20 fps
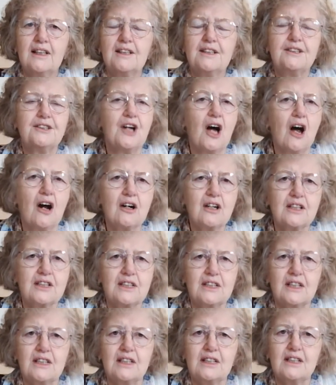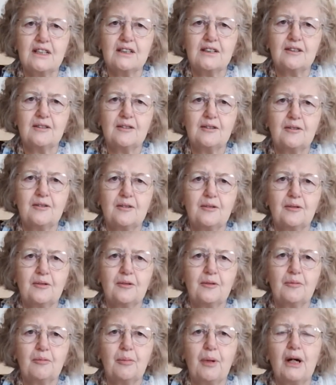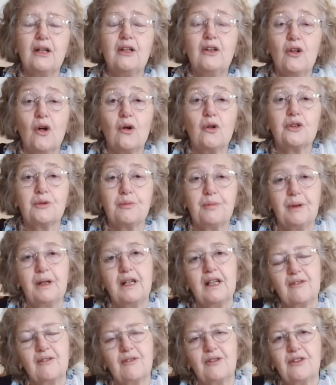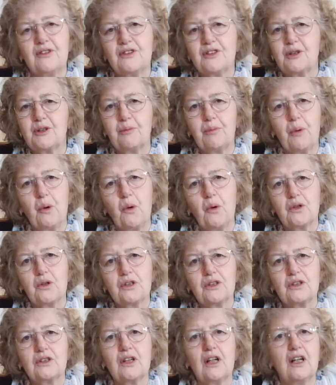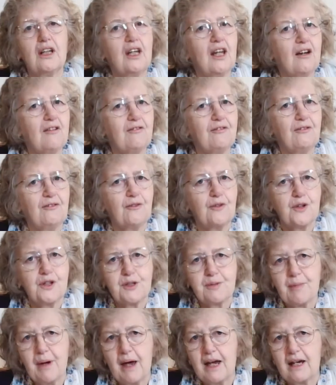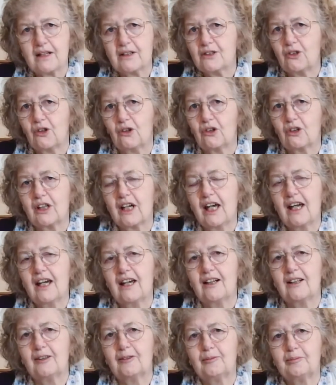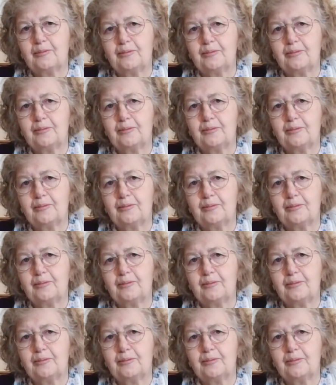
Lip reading: targeted by not being given support, love, respect or care.